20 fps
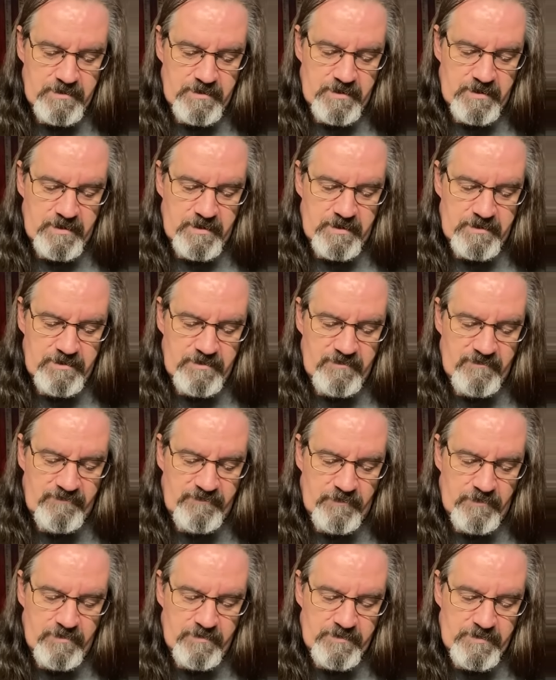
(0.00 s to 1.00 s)

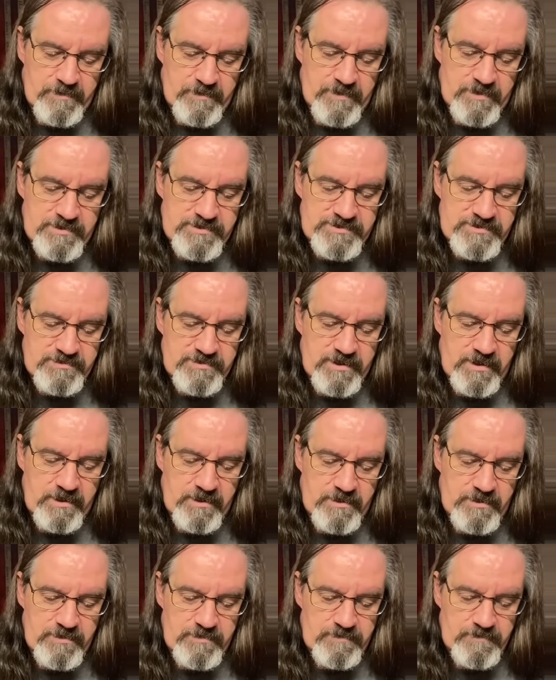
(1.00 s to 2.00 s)
Uniform Commercial
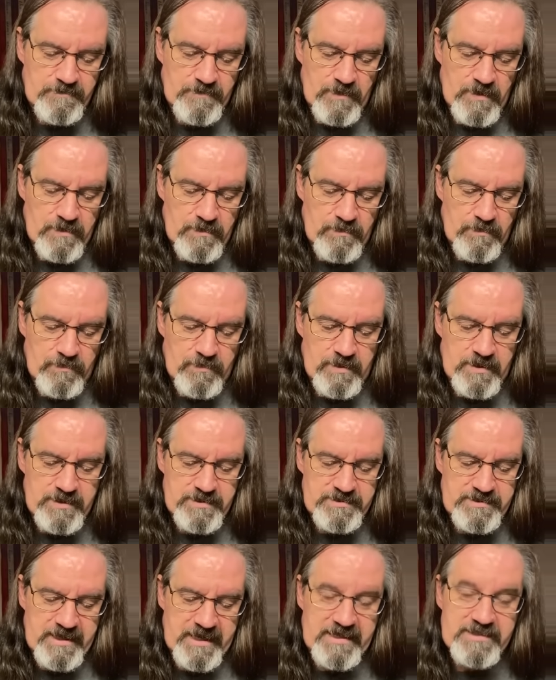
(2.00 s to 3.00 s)
Code
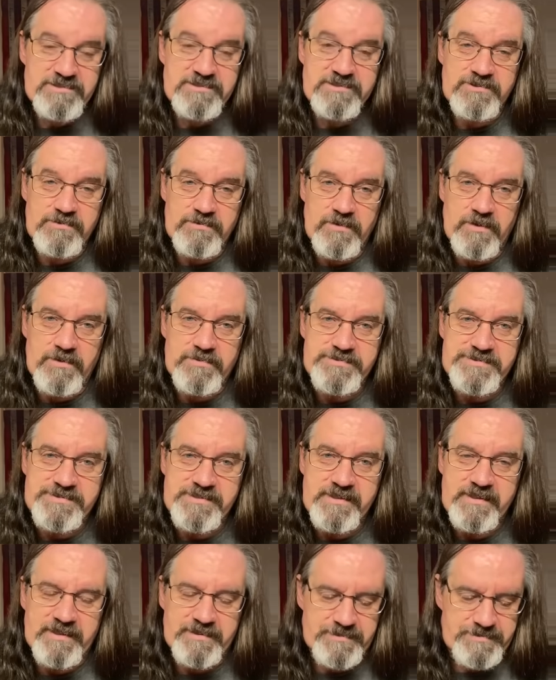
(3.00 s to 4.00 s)

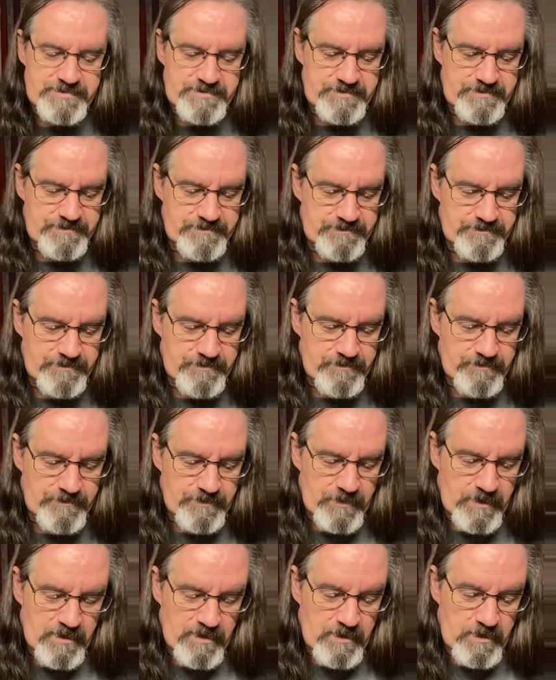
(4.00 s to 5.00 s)
1-206.
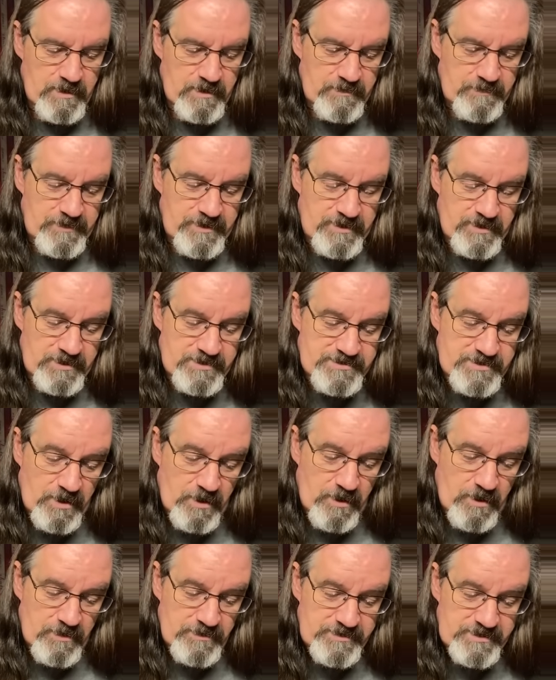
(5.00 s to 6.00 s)
Because
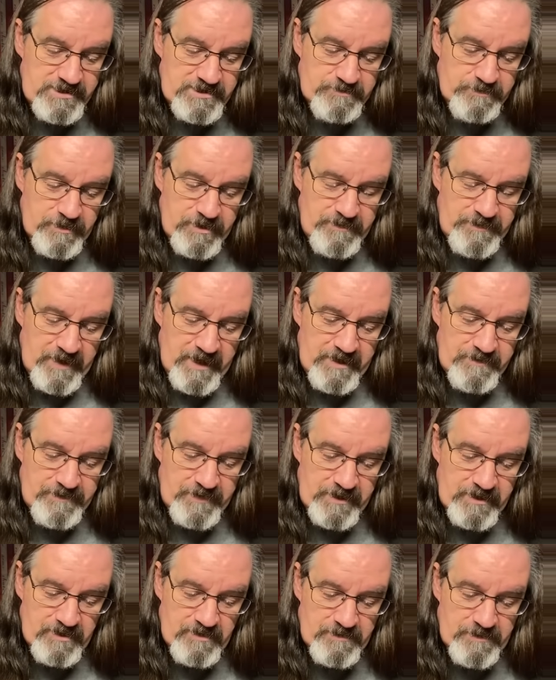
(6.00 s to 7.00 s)
all these prepaid
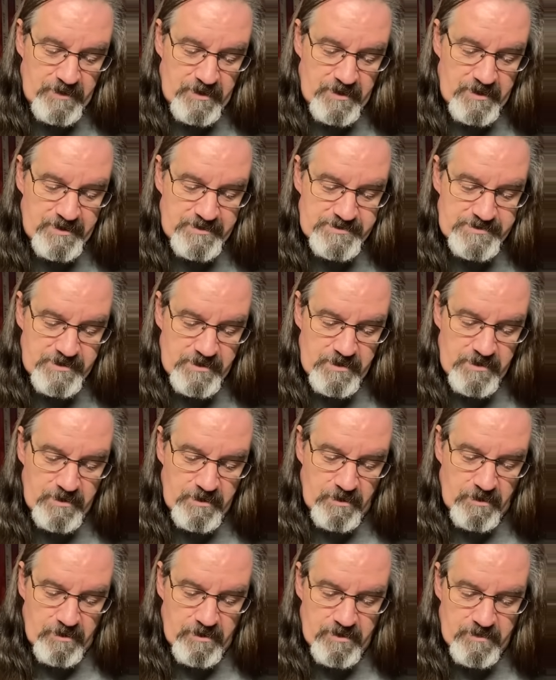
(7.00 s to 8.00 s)
penal bonds
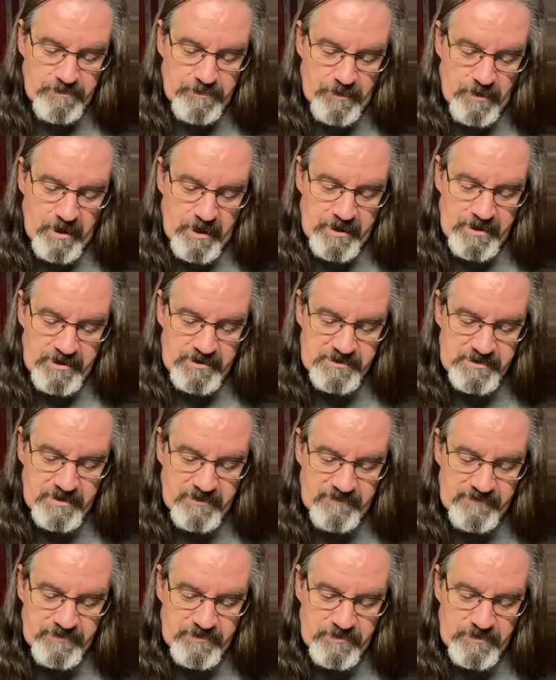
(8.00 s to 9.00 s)
are a product
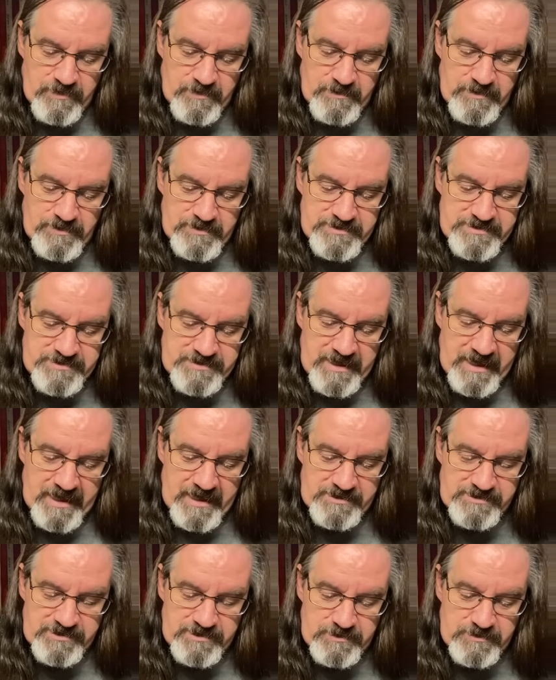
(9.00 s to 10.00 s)
of the criminal
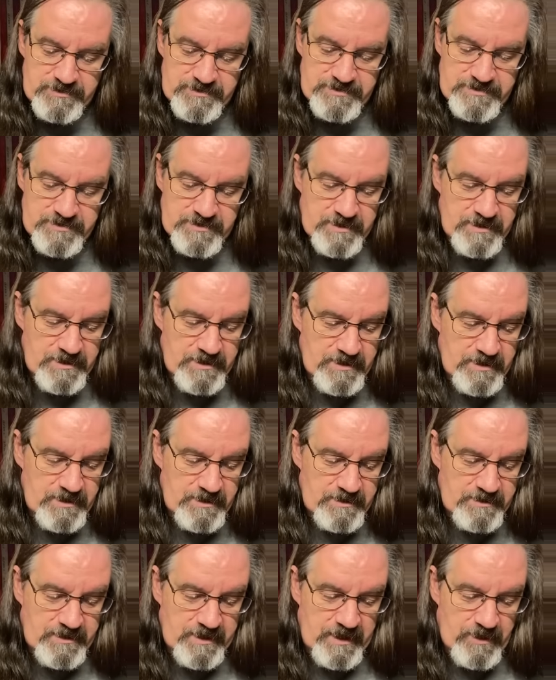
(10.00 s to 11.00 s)
statutes
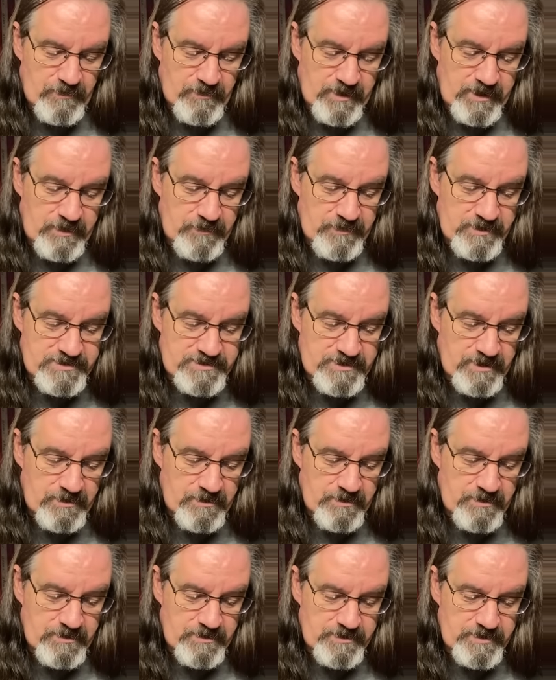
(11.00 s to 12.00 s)
that we
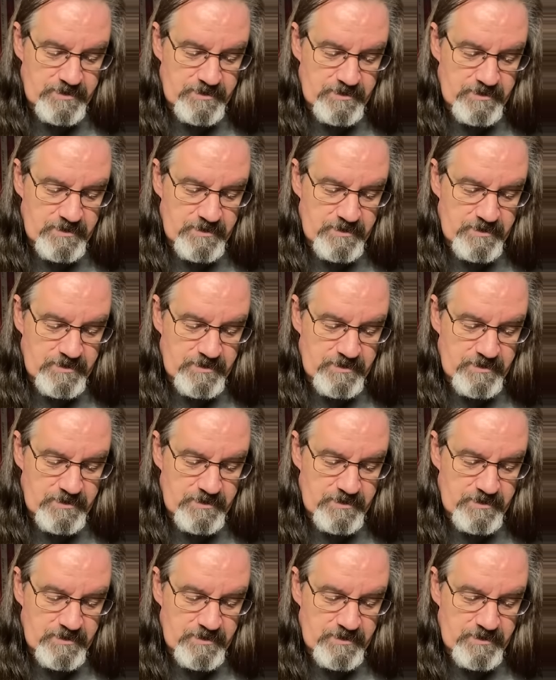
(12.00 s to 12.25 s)
returned